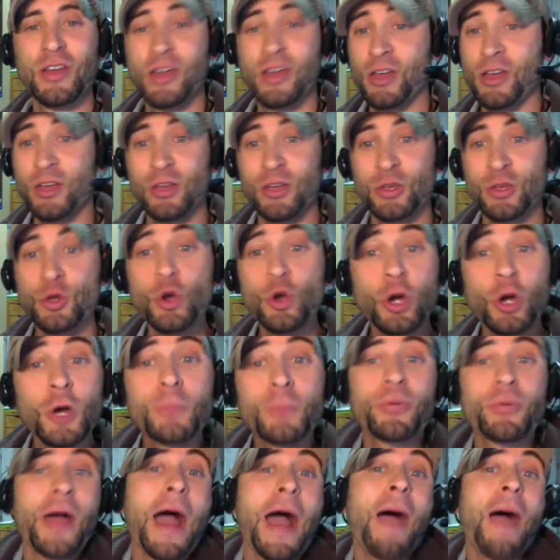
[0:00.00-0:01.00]
You could
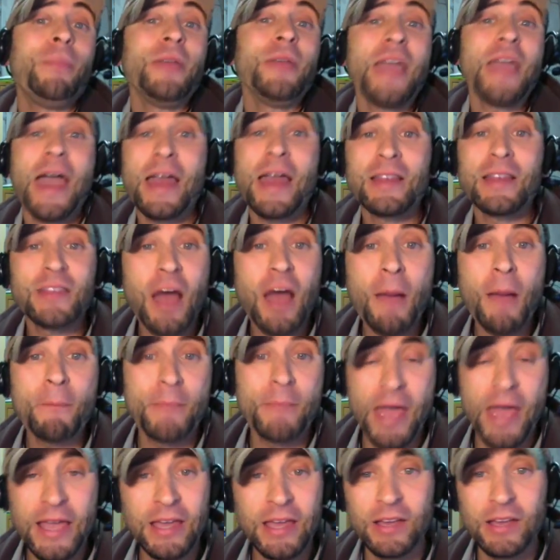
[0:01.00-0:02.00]
probably end up
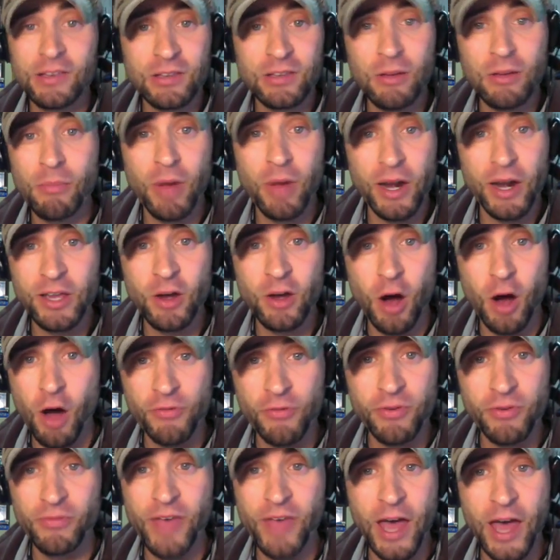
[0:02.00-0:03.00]
making some money off
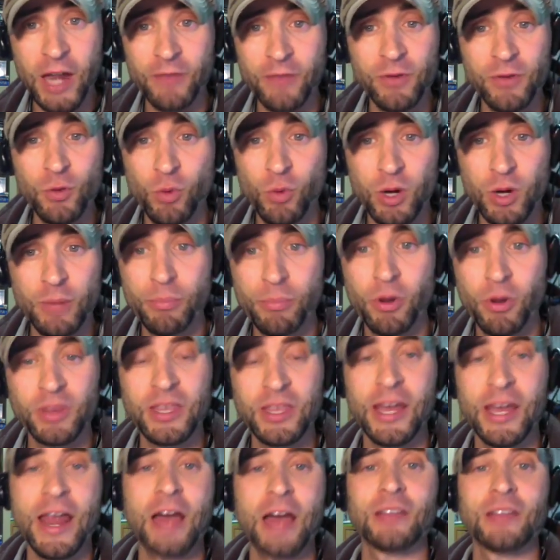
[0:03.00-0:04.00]
of that if you want to put
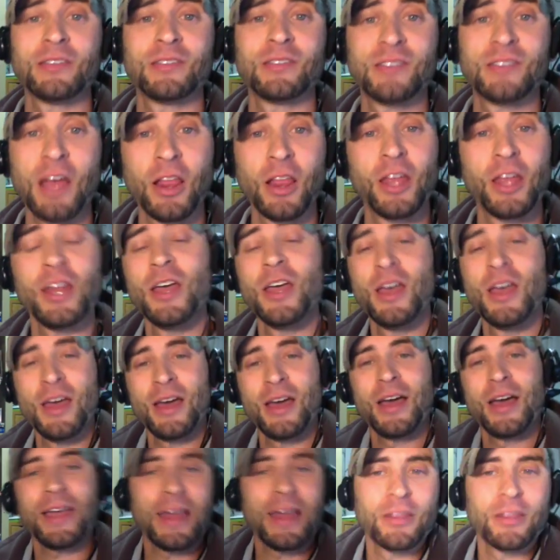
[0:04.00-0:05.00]
that out and sell it.
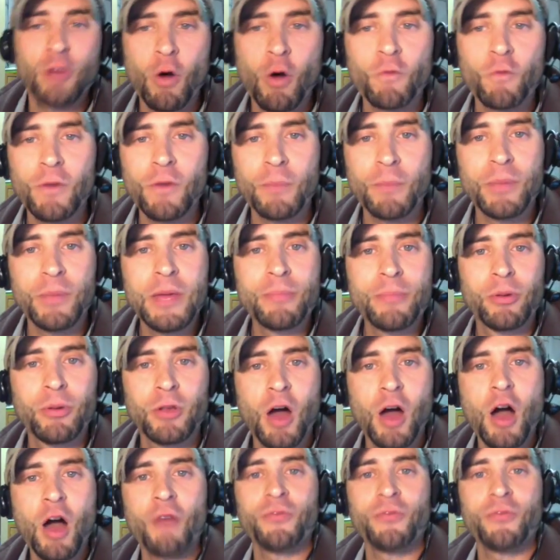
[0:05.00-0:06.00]
Again, don't rip people
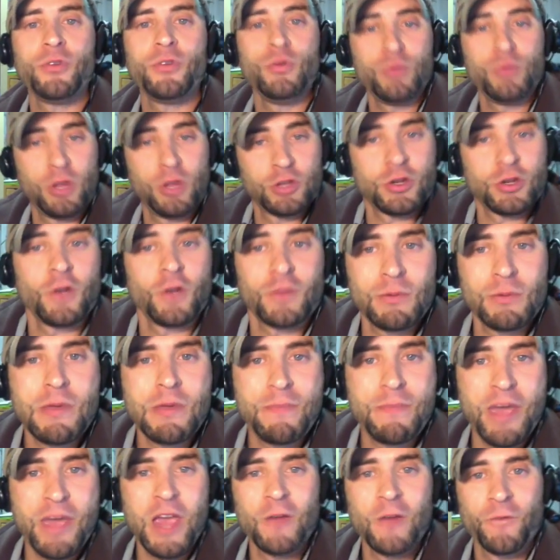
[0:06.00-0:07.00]
off. You deserve to be
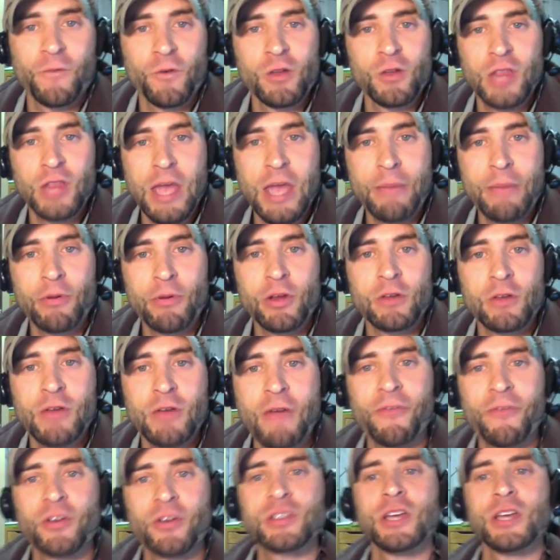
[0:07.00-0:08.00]
paid for your labor and your
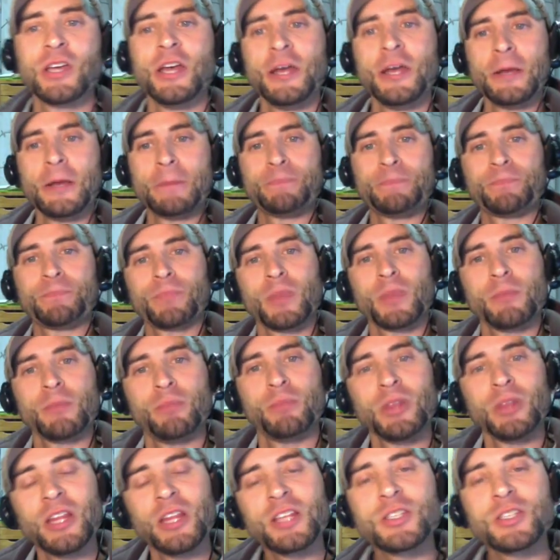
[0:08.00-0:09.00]
efforts.
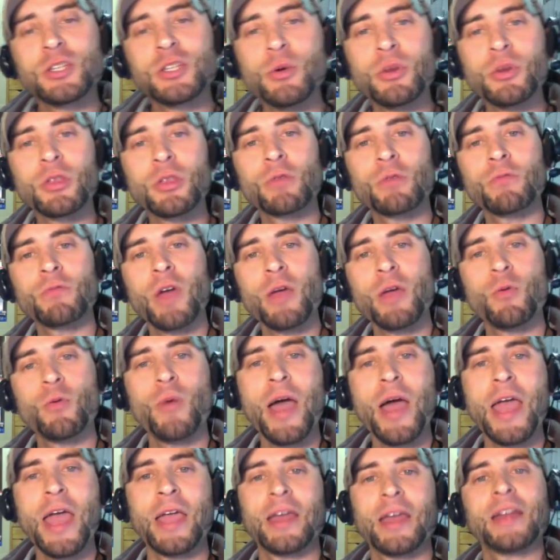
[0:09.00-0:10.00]
But let's do it the right
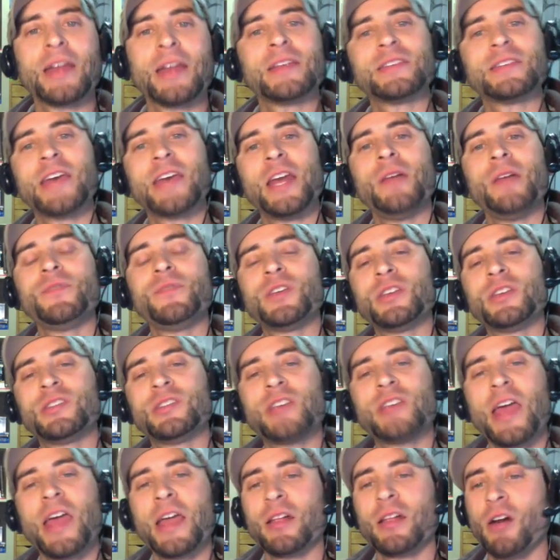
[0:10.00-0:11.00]
way. Instead of just
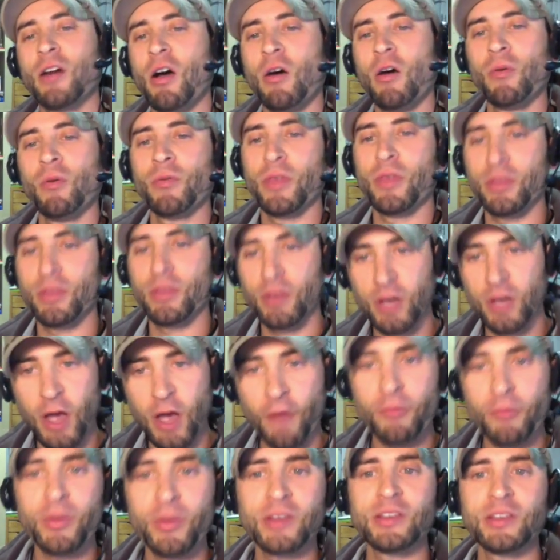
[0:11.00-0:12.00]
saying, oh, the
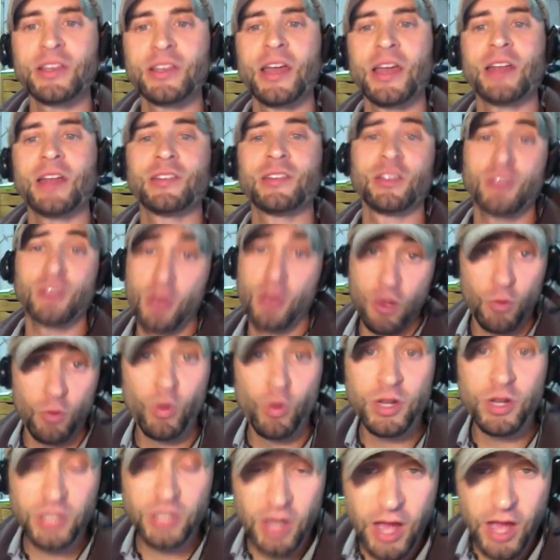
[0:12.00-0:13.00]
government's against us,
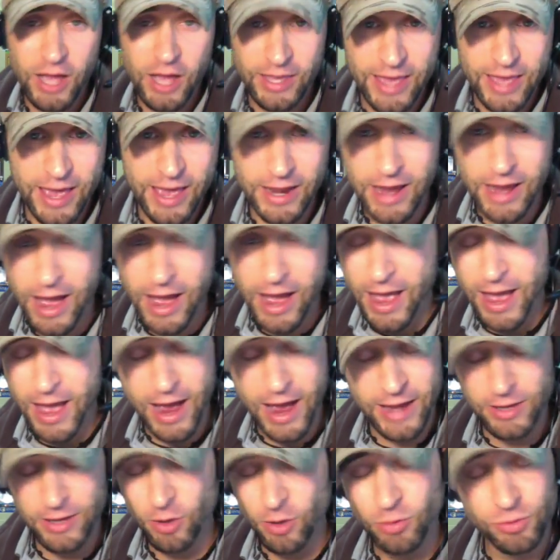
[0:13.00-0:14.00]
which, again, I
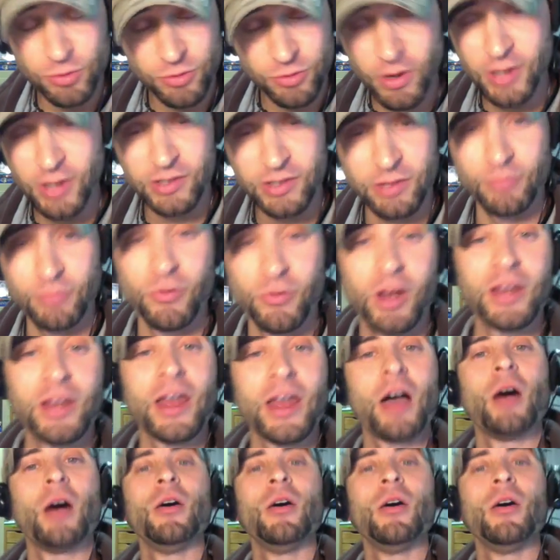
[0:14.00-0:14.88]
don't trust them right now.